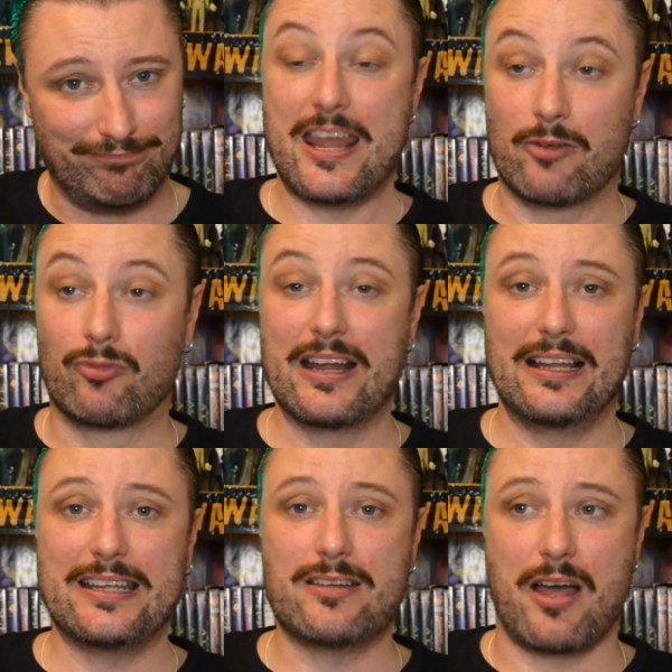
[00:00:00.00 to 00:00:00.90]
And
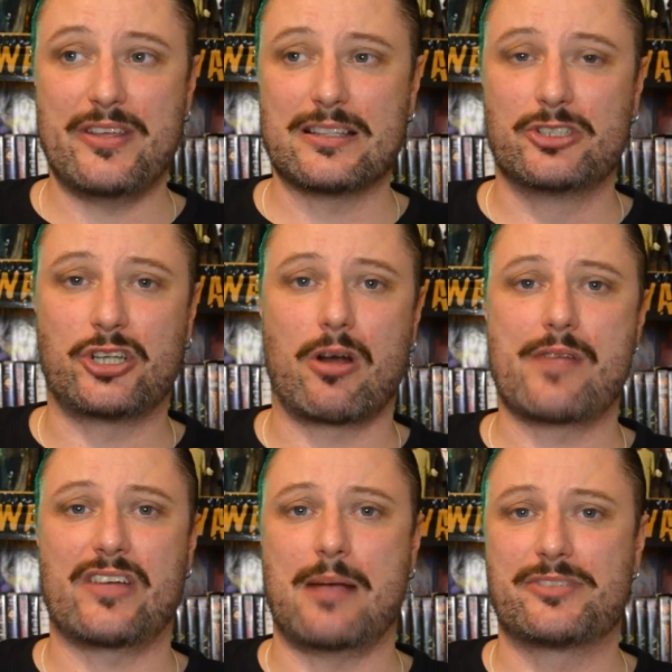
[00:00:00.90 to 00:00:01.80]
I think the majority
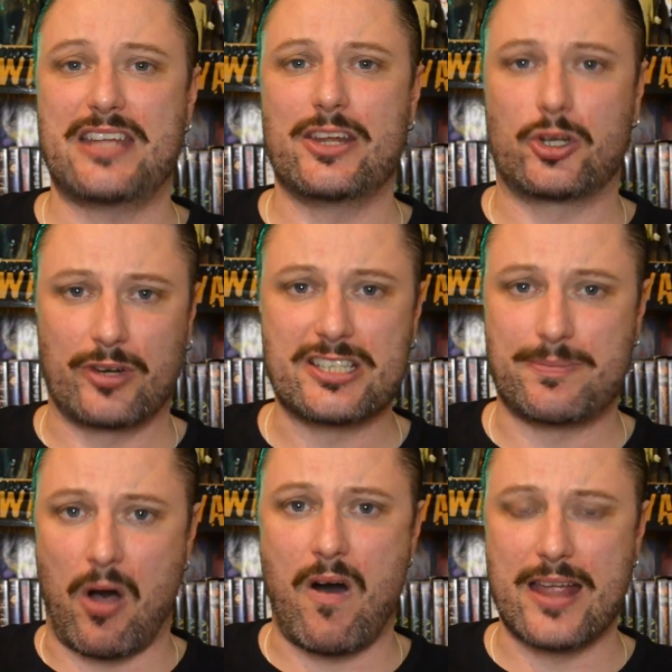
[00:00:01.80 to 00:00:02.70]
of it comes down to Chris
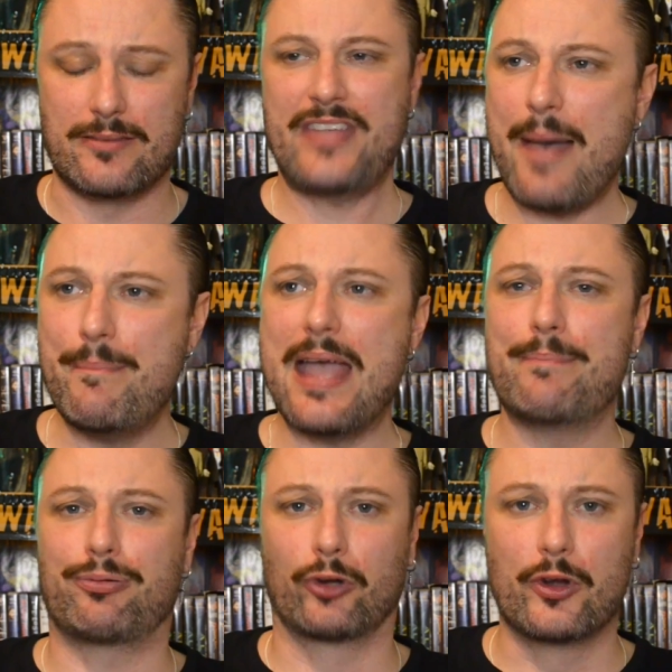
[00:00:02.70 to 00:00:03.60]
Pine. That man
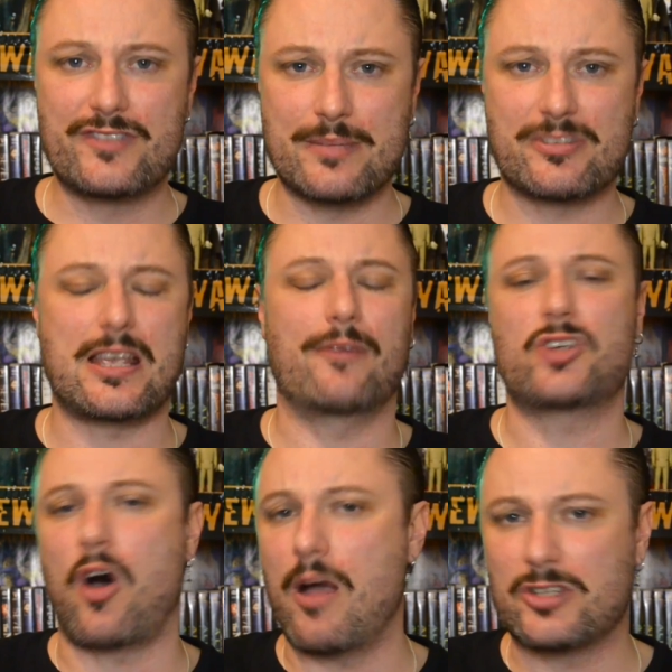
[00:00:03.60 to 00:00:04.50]
proves himself
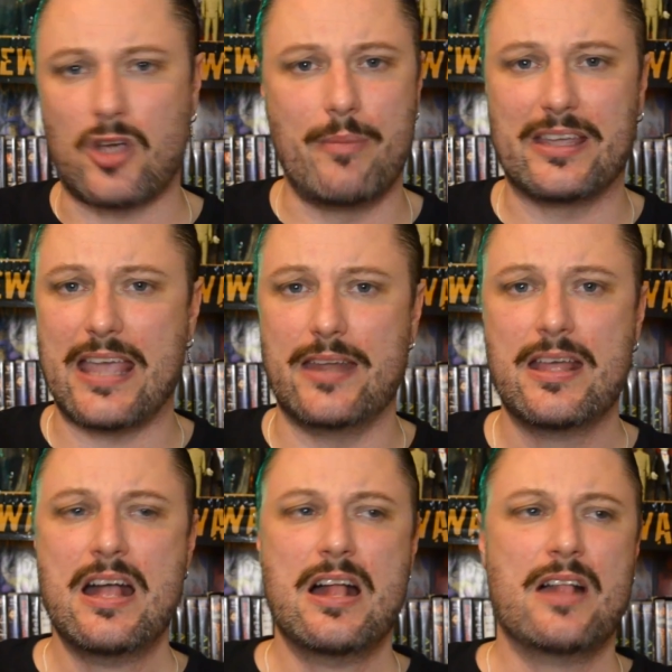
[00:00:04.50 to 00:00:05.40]
time and time again
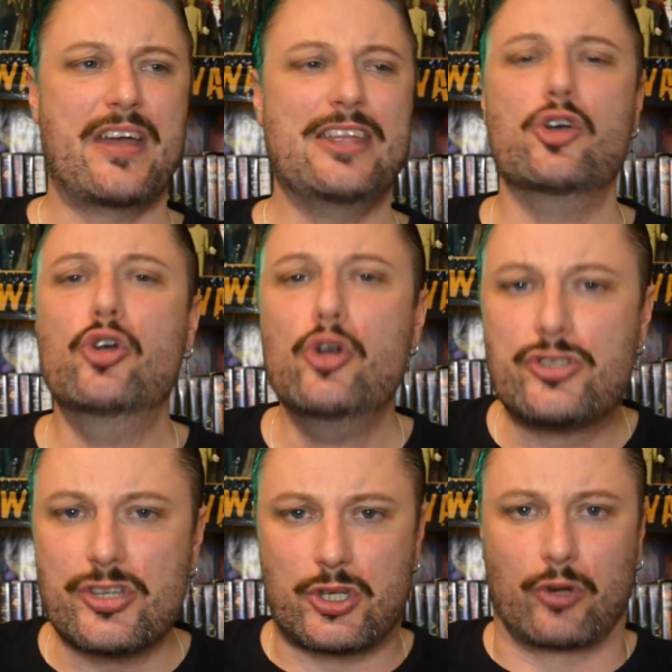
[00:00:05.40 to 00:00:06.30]
that he
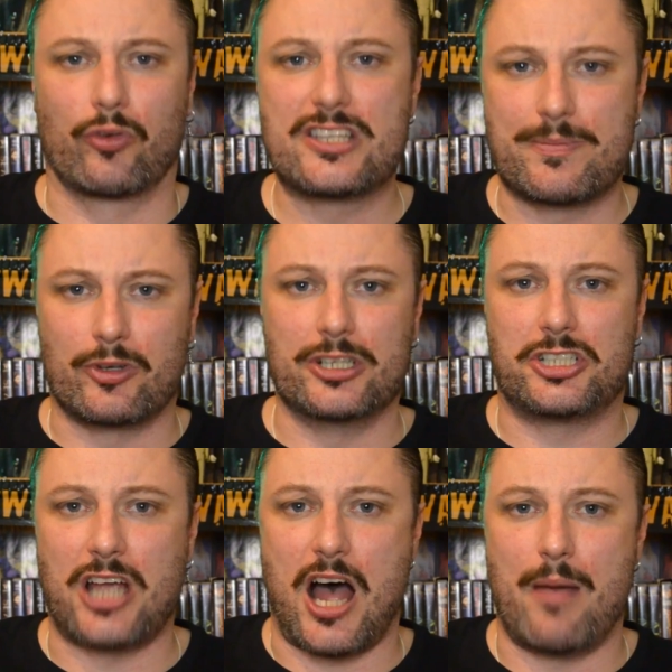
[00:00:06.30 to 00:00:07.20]
oozes charisma and
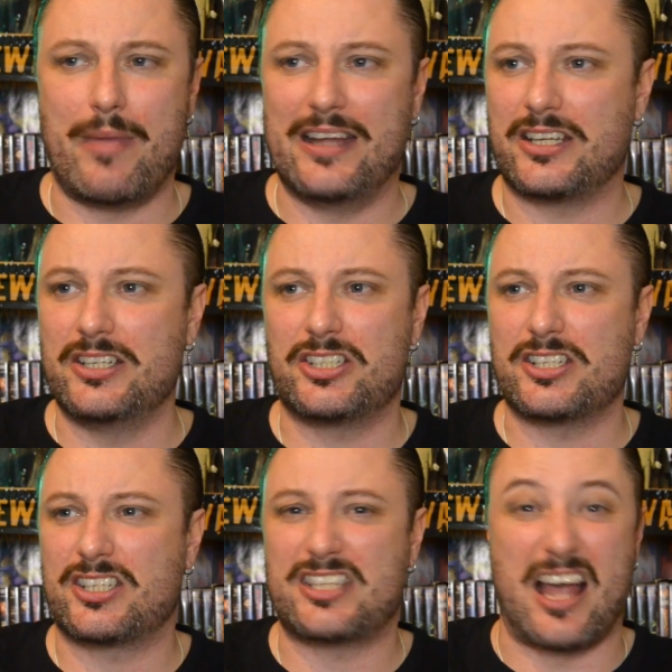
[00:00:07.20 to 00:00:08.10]
charm and can
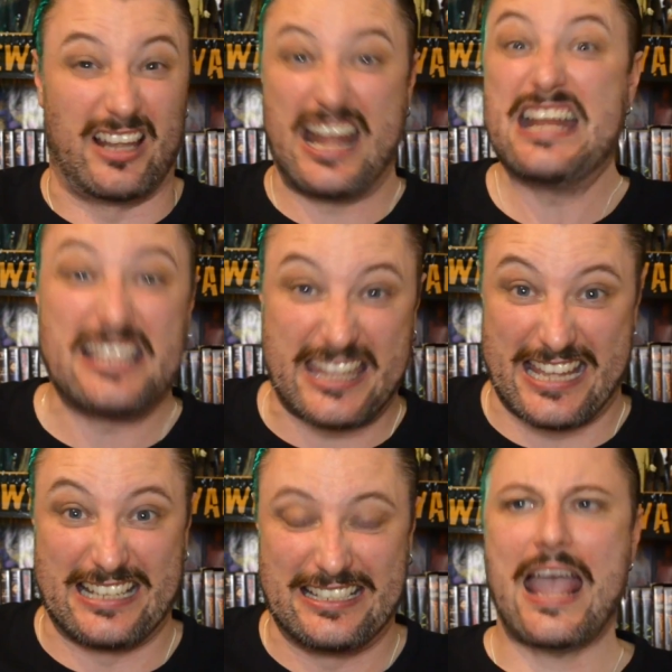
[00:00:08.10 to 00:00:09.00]
just sell
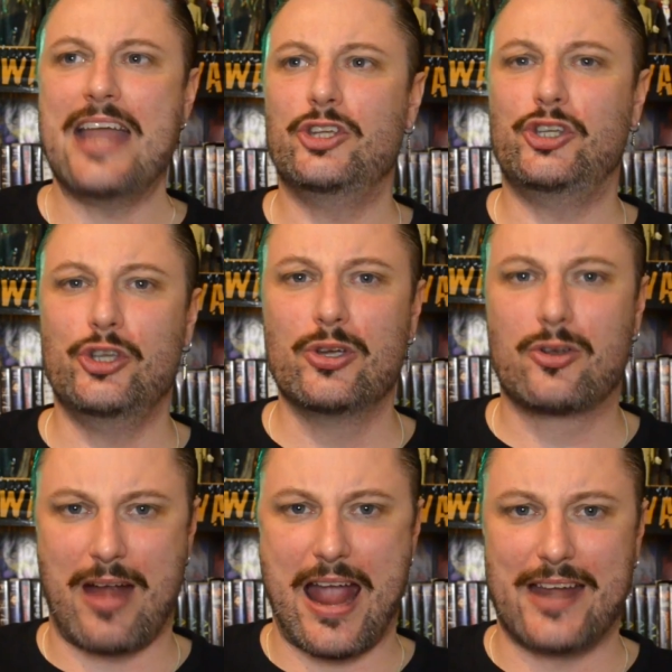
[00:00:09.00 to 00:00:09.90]
anything. And Hugh
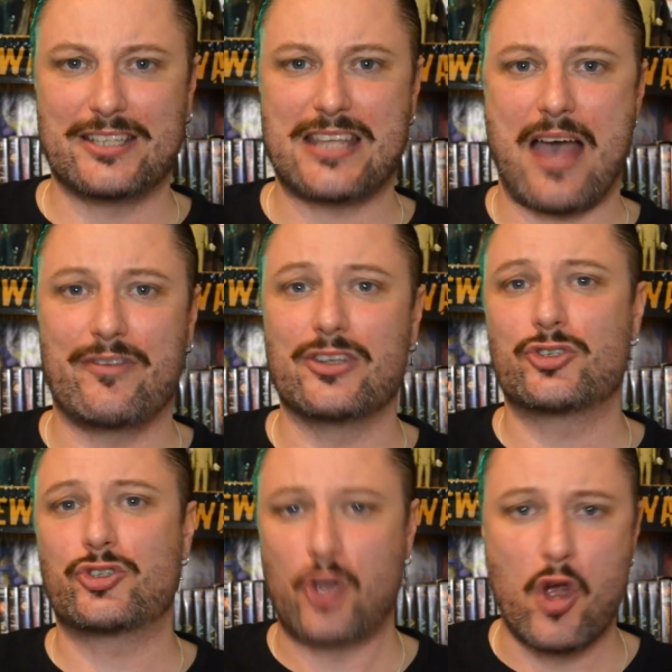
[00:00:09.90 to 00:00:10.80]
Grant is having
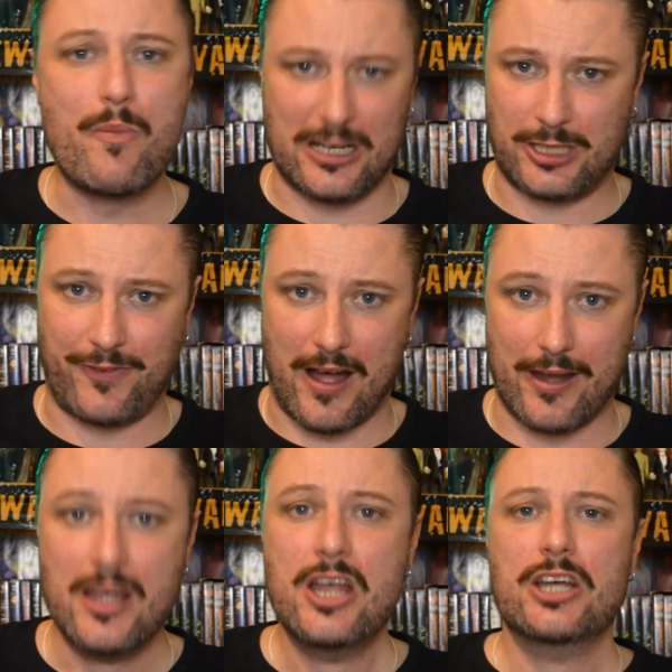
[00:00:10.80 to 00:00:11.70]
so much
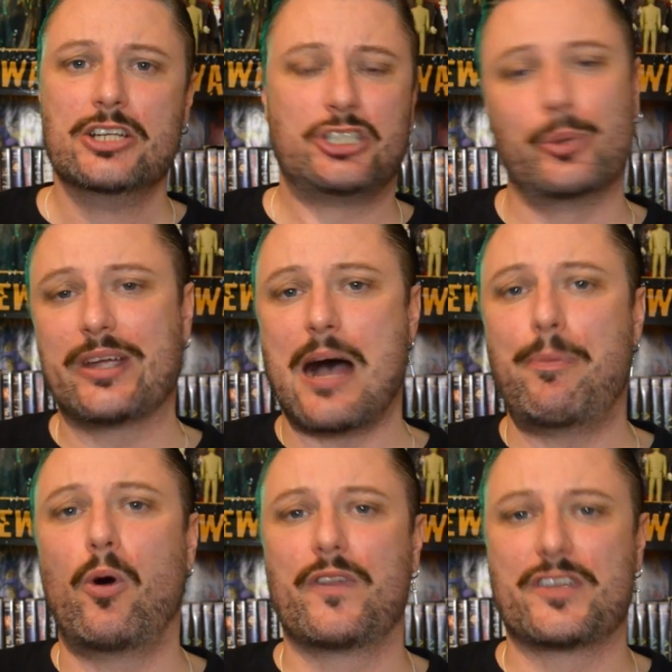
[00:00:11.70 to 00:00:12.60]
fun, chewing
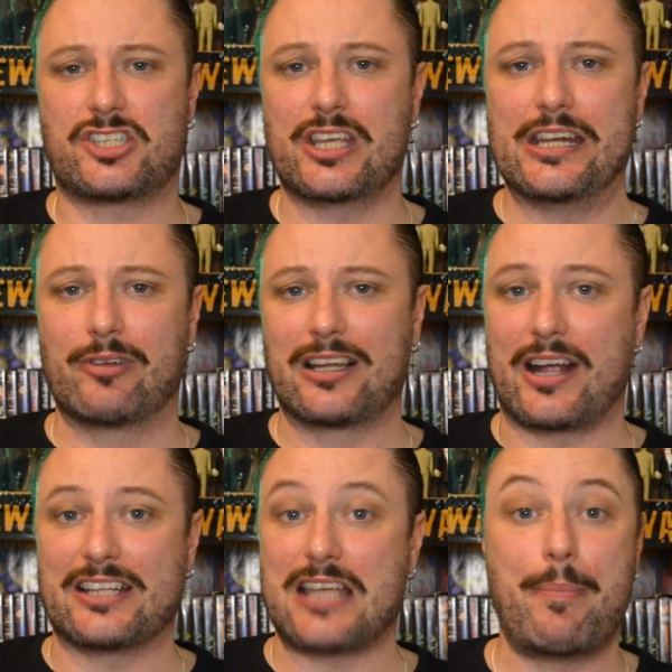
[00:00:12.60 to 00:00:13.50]
up all the scenery
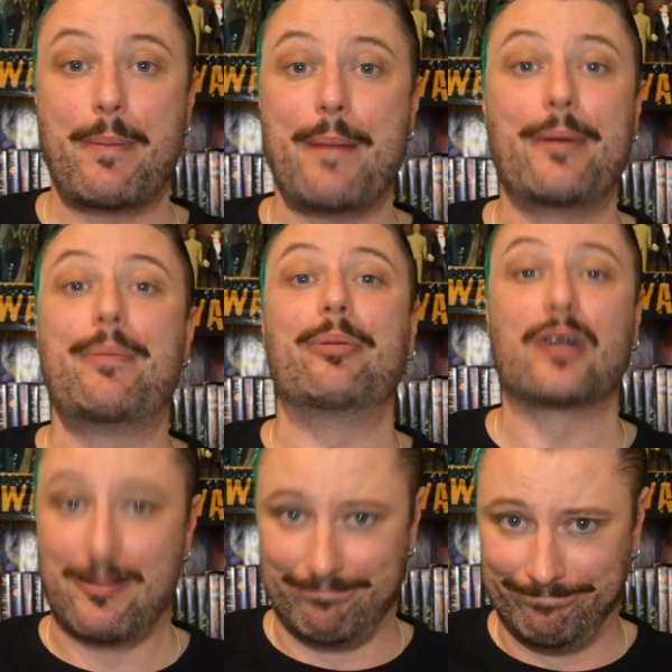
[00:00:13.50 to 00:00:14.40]
like it's Hubba Bubba
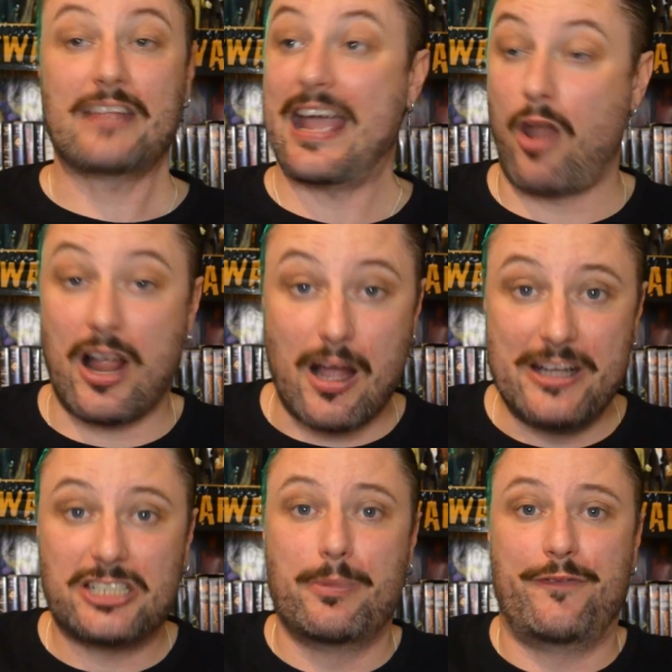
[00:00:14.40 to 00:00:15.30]
Bubblegum. And like I
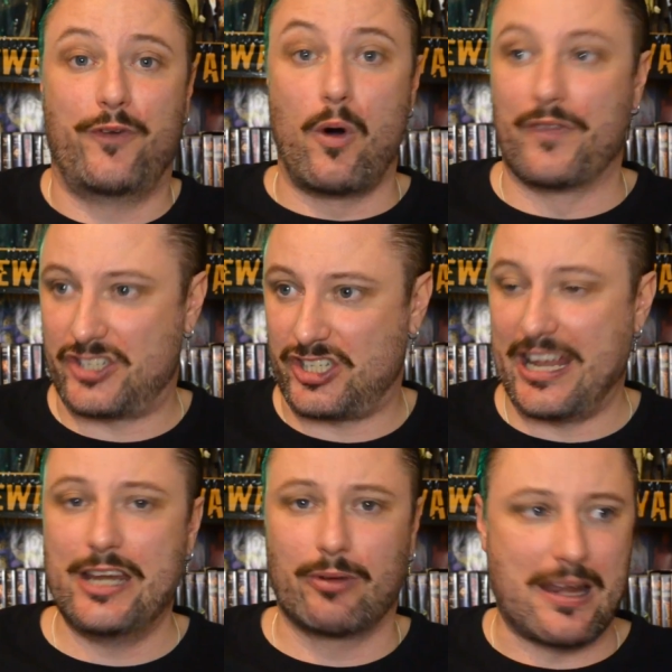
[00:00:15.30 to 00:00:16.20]
mentioned before, the
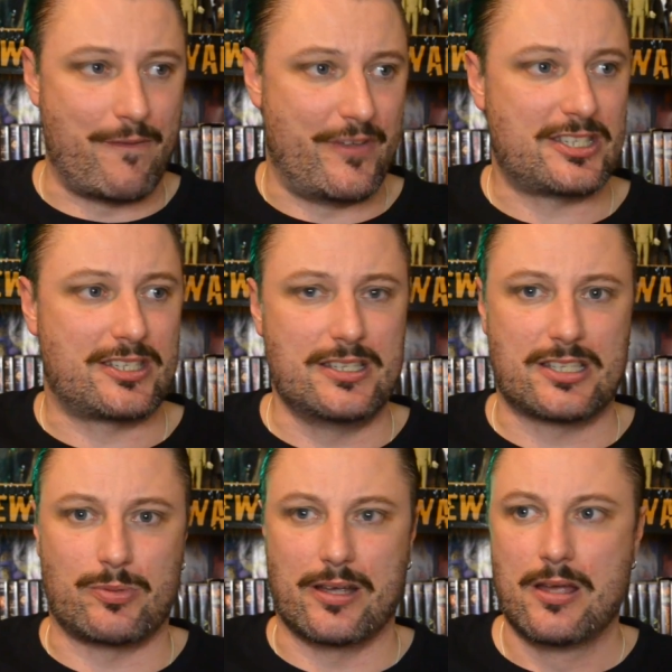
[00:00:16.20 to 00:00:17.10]
scenery and vistas
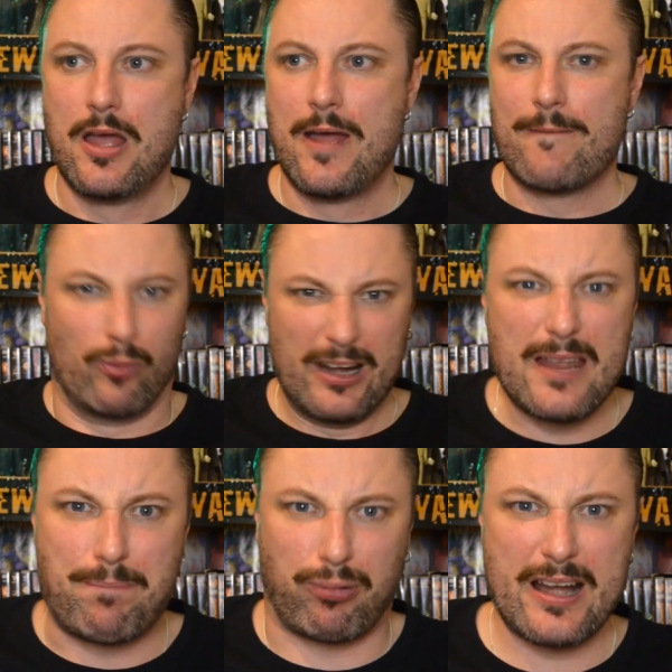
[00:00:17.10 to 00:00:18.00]
were
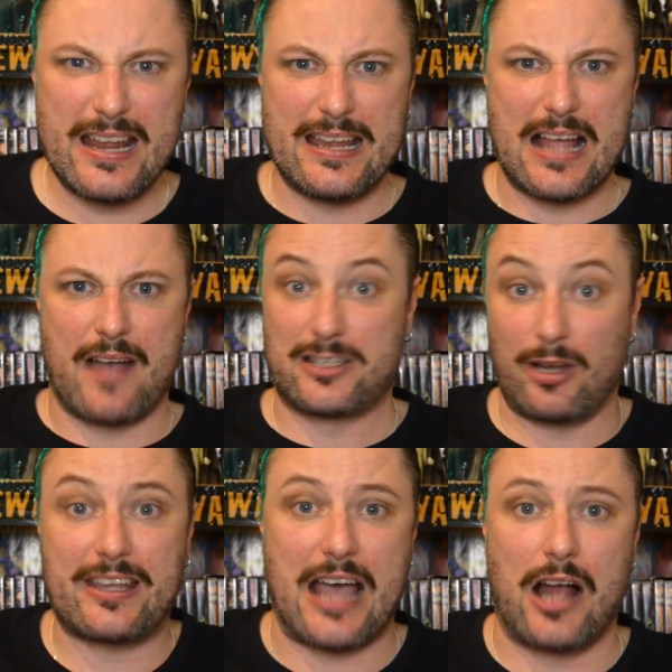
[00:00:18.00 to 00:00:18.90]
really pretty. There's a
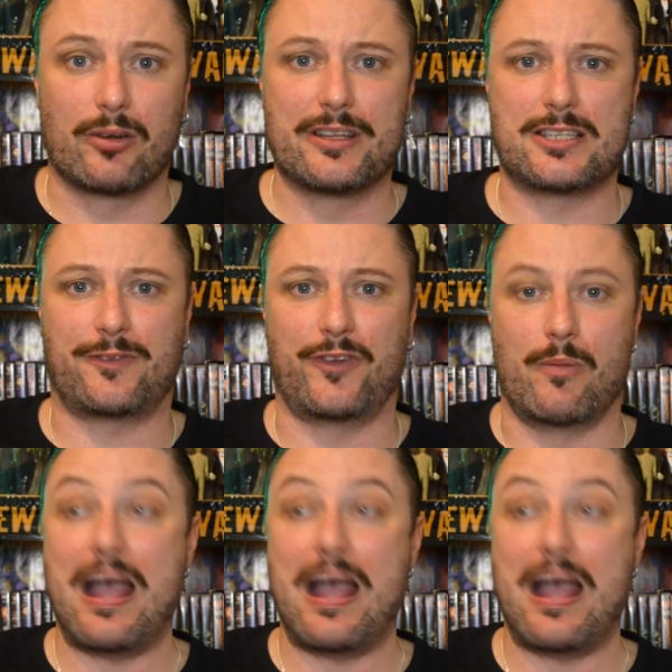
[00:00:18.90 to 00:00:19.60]
lot of colour in this film.